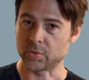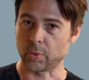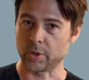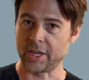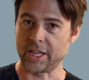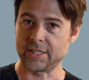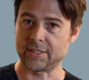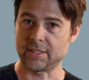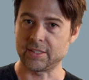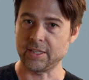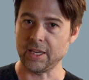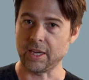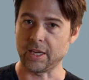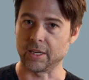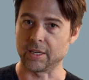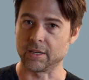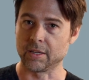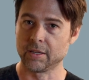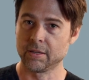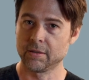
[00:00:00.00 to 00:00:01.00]
one has
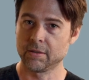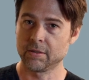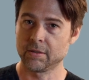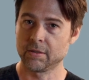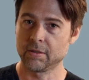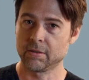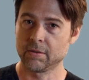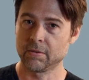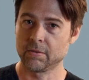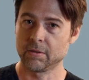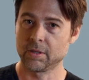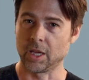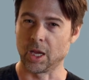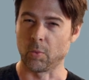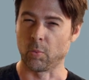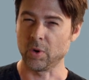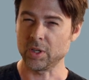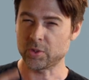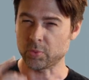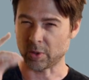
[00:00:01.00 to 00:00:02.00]
seen,
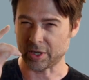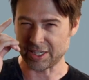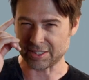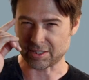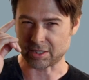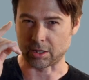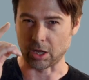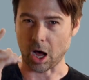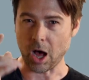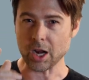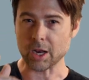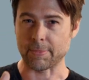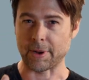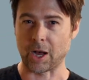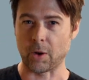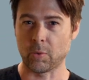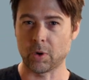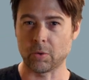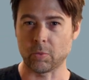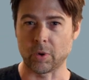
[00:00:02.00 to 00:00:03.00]
and once one has thought
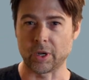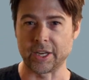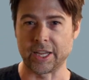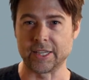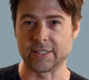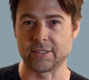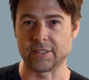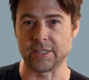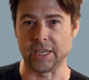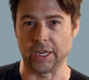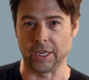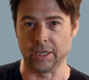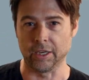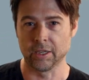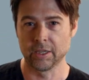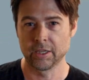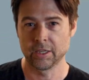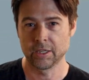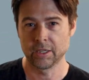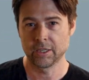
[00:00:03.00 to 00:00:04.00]
about what one has seen,
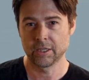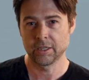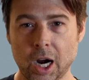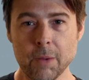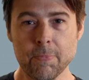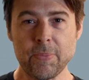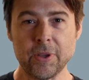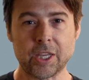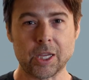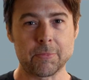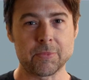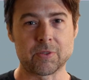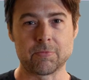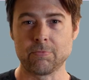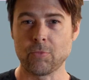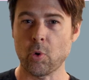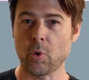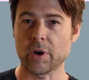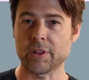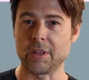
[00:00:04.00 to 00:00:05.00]
art becomes
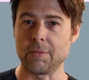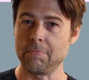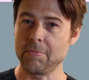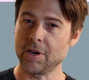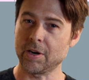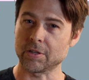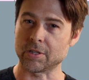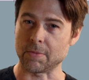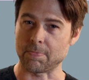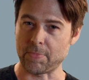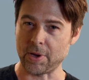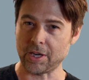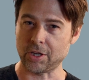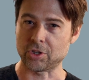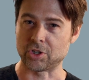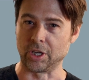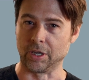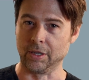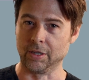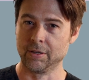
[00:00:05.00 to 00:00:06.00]
more than mere
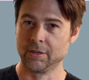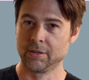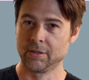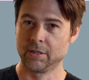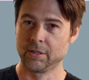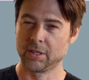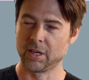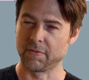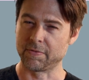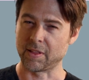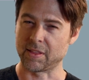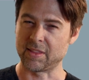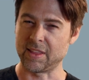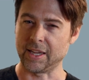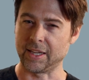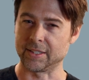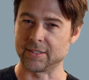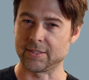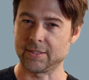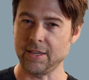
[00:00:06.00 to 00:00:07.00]
depiction of the
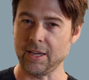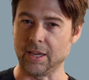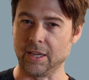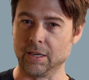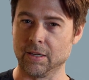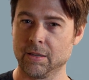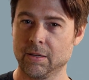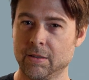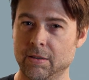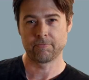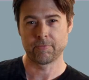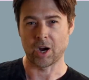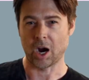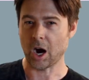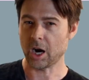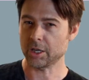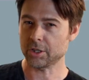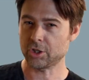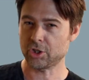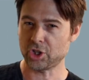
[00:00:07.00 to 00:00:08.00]
thing seen.
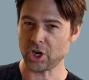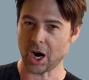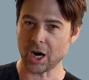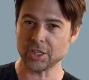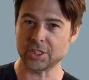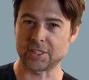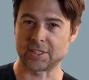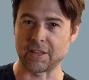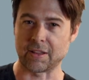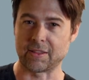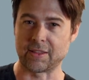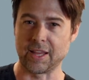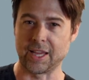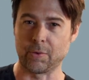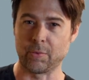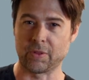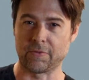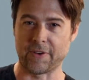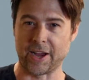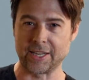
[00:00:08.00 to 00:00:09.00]
Art charges a thing
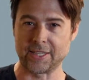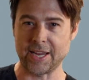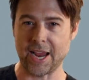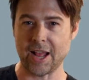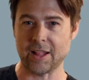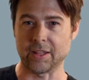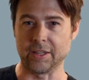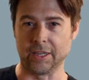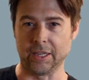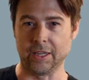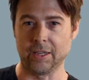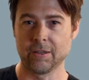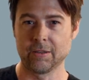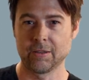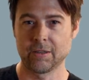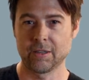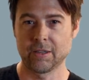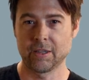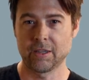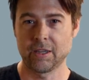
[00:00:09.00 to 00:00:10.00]
with vitality,
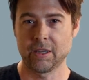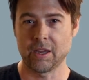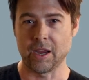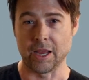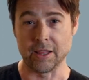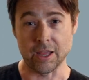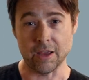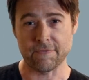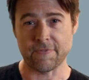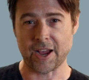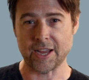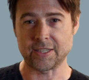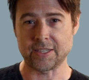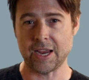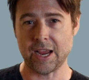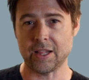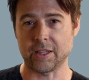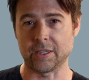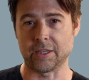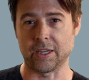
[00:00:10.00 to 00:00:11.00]
and that
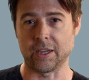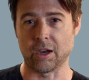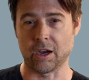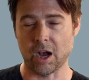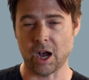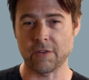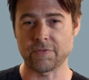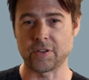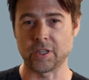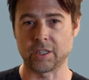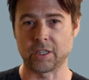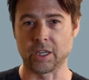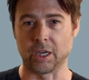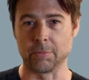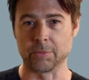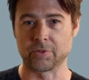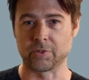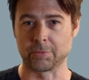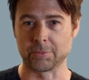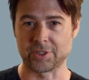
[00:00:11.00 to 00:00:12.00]
vitality often
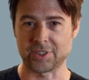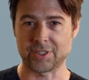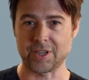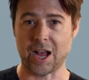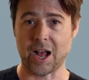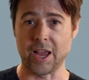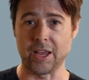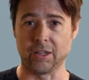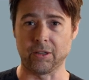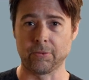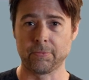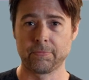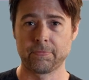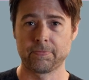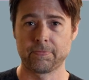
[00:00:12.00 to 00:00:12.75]
comes from style.